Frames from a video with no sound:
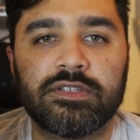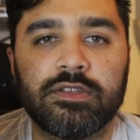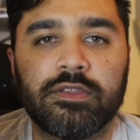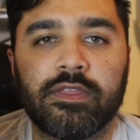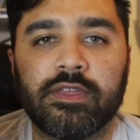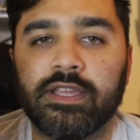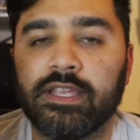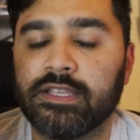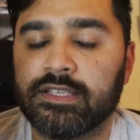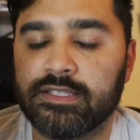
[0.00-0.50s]
to the
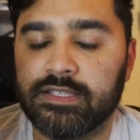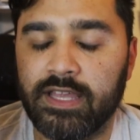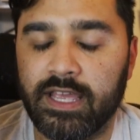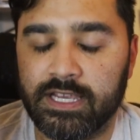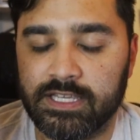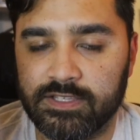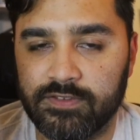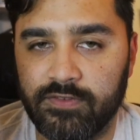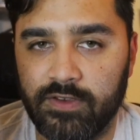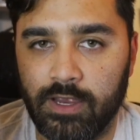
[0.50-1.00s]

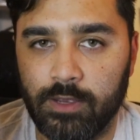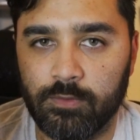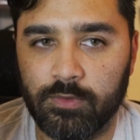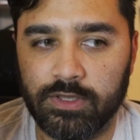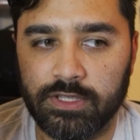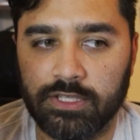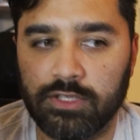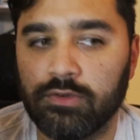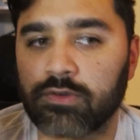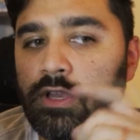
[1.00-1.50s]
Instax family,
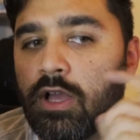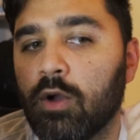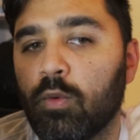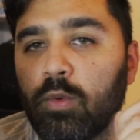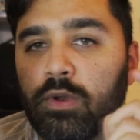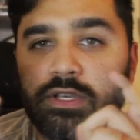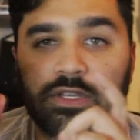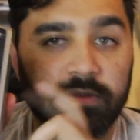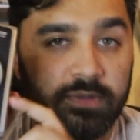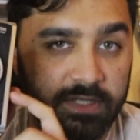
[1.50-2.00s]
you know
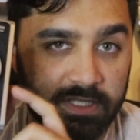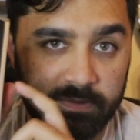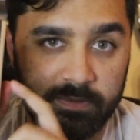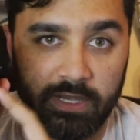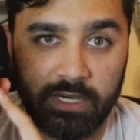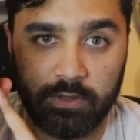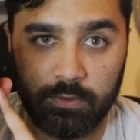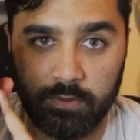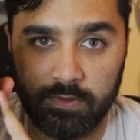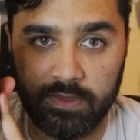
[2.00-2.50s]
what to
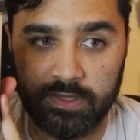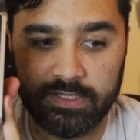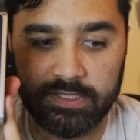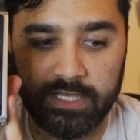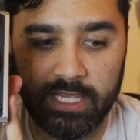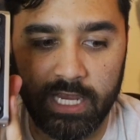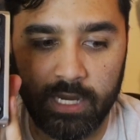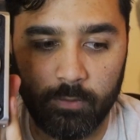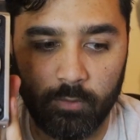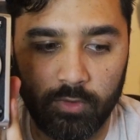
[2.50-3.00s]
expect with this
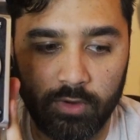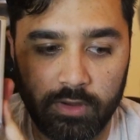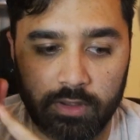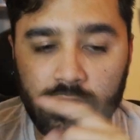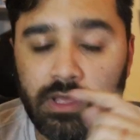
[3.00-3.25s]
camera.